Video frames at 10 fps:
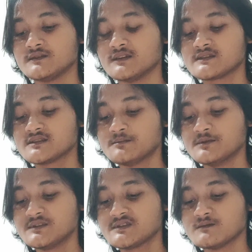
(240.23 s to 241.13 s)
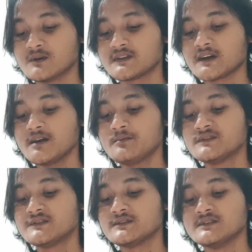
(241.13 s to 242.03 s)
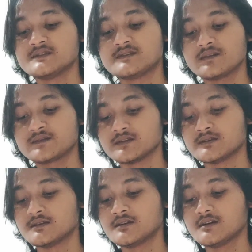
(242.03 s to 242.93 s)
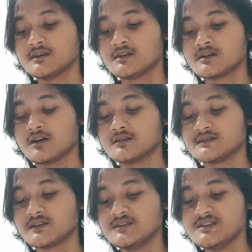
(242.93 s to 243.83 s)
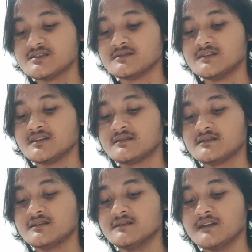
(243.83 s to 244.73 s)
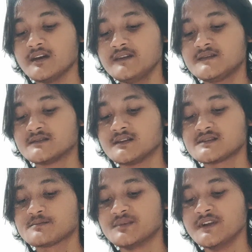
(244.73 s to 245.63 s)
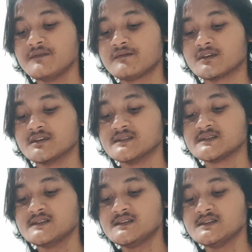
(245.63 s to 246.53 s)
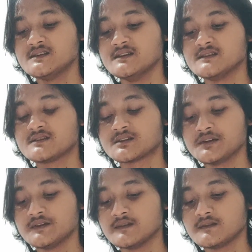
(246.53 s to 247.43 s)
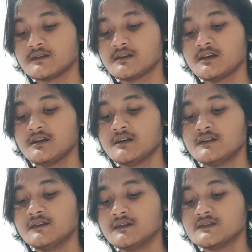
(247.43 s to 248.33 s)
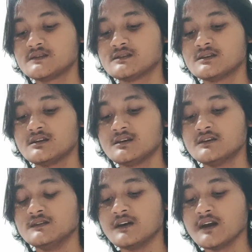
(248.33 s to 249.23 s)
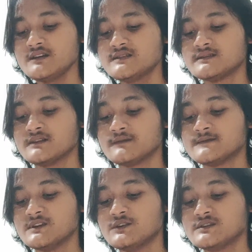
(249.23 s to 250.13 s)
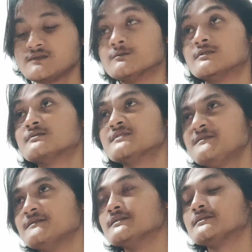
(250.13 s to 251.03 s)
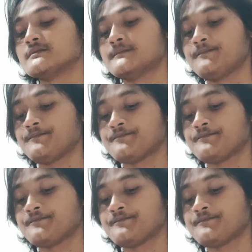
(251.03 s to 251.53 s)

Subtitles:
to Asopus what happened to his daughter, on condition that an eternal spring for his city is created. Thus, the actions of Zeus were revealed.